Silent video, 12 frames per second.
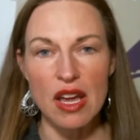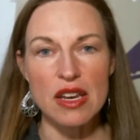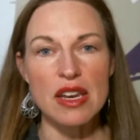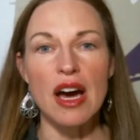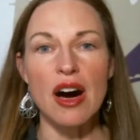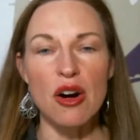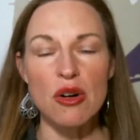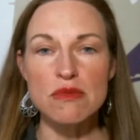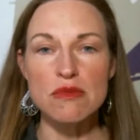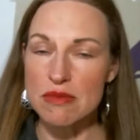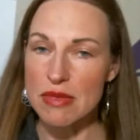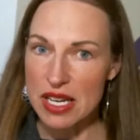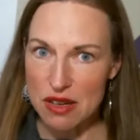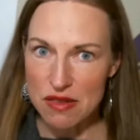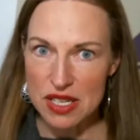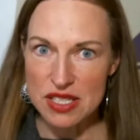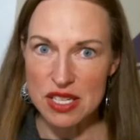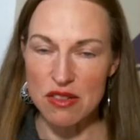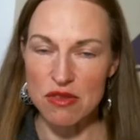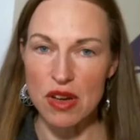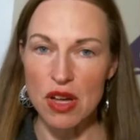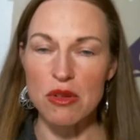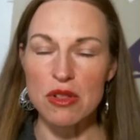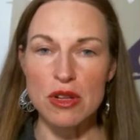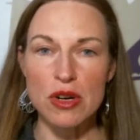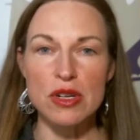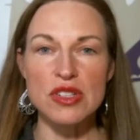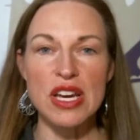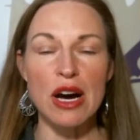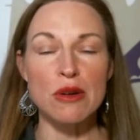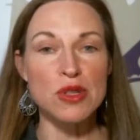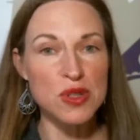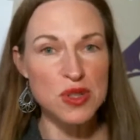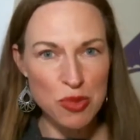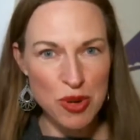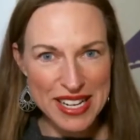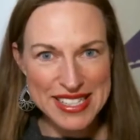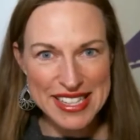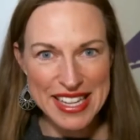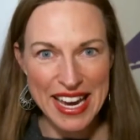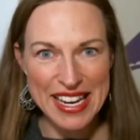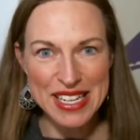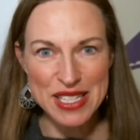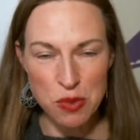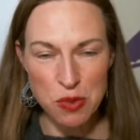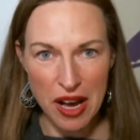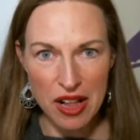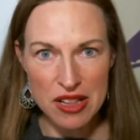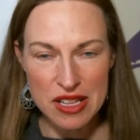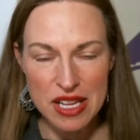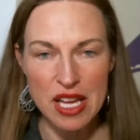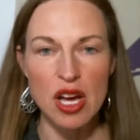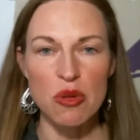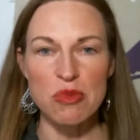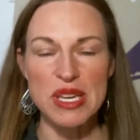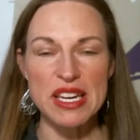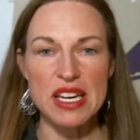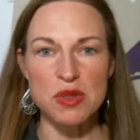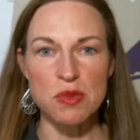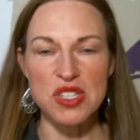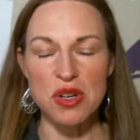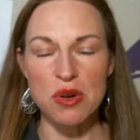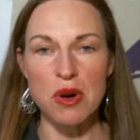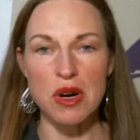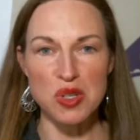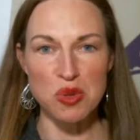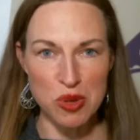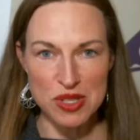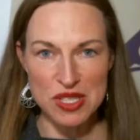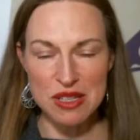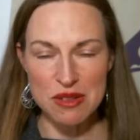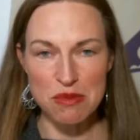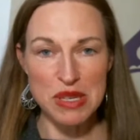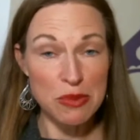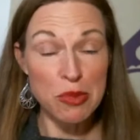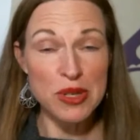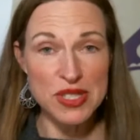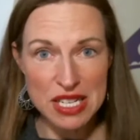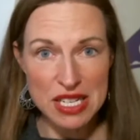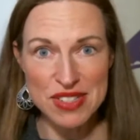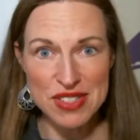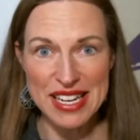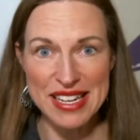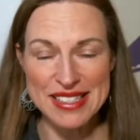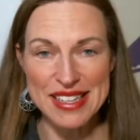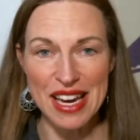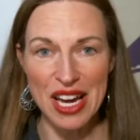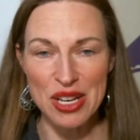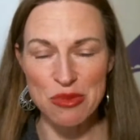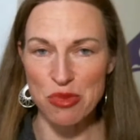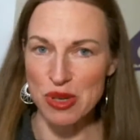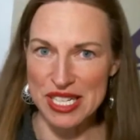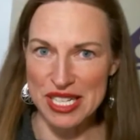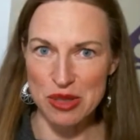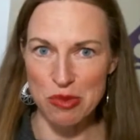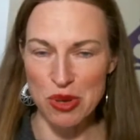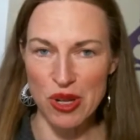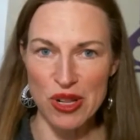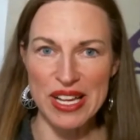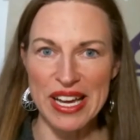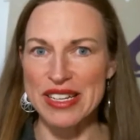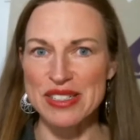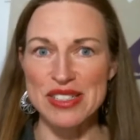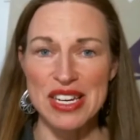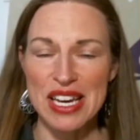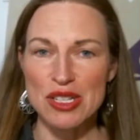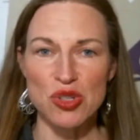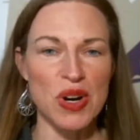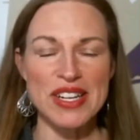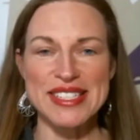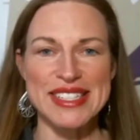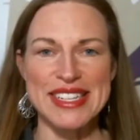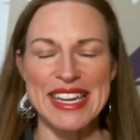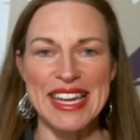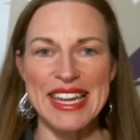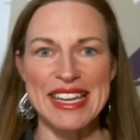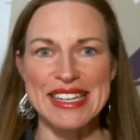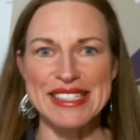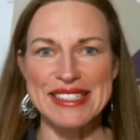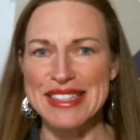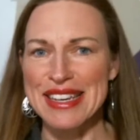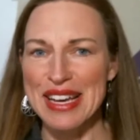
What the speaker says: Now, many of us have learned how to suppress that as well because we don't want to be perceived as unpredictable and trusting in